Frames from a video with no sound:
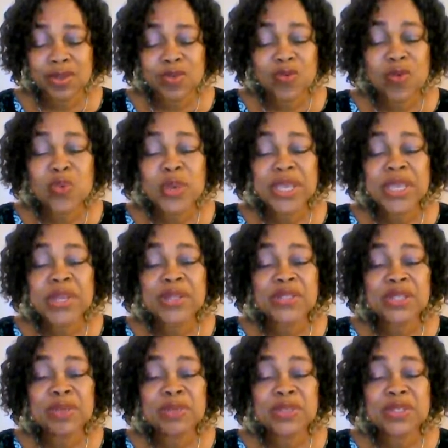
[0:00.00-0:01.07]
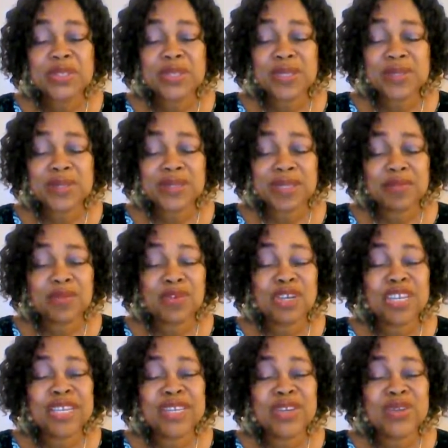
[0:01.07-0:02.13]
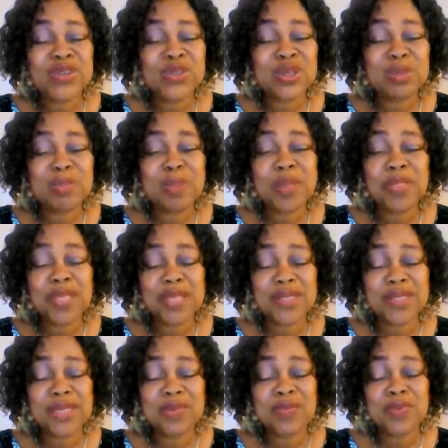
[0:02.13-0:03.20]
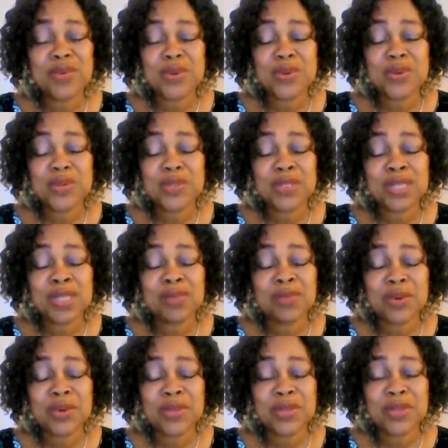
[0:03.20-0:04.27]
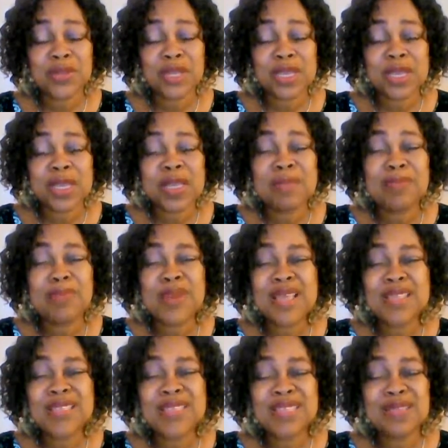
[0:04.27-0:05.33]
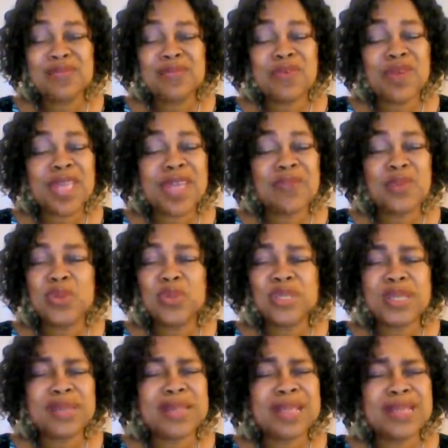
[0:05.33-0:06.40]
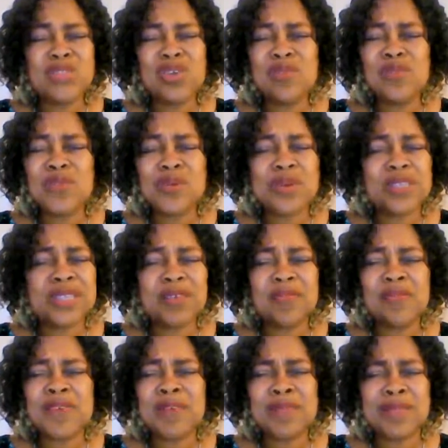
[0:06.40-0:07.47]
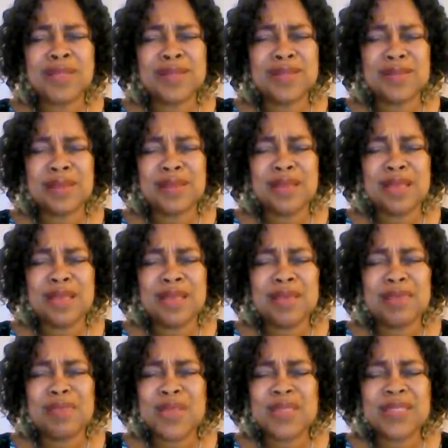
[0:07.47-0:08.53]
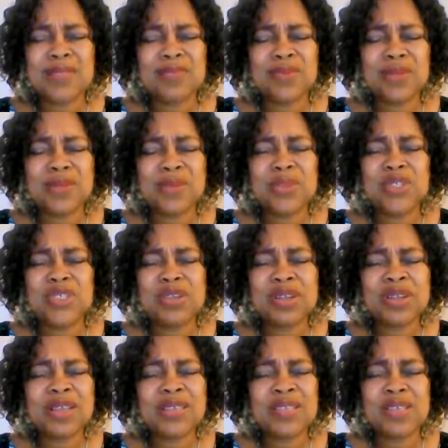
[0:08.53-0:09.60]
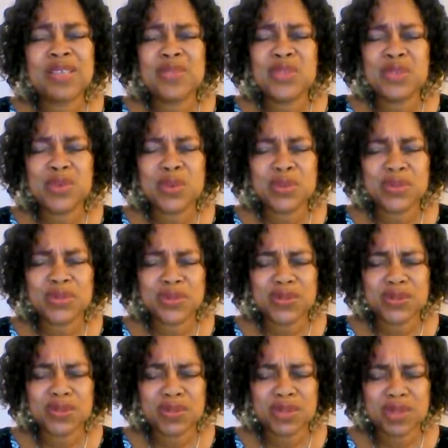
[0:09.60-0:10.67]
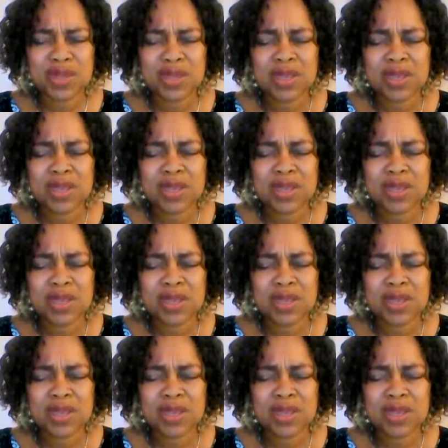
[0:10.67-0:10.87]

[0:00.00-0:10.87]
for waking us up to see this day, for leading us on the path he has set for us. Bless him for every good thing he has done for us and our families. Bless him for the good children he has given to us.